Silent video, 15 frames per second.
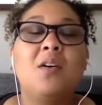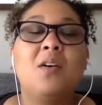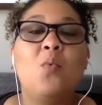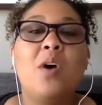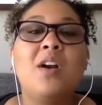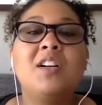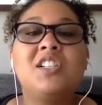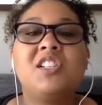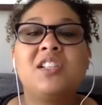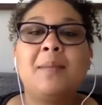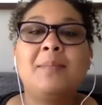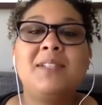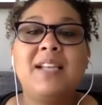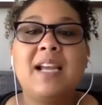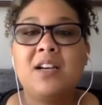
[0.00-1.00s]
what are
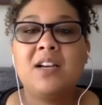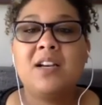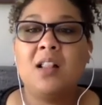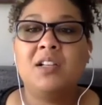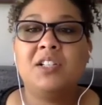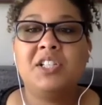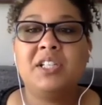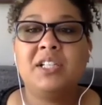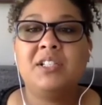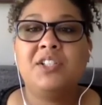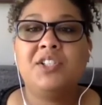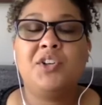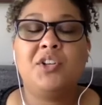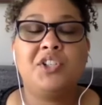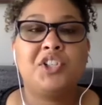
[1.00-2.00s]
some
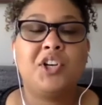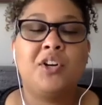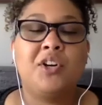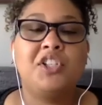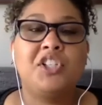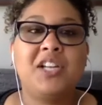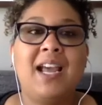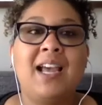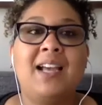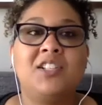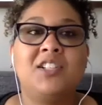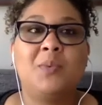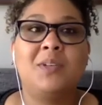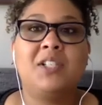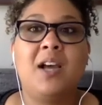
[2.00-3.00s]
technologies your church
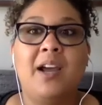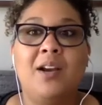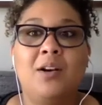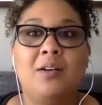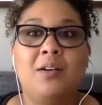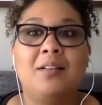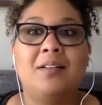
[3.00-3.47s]
has retired?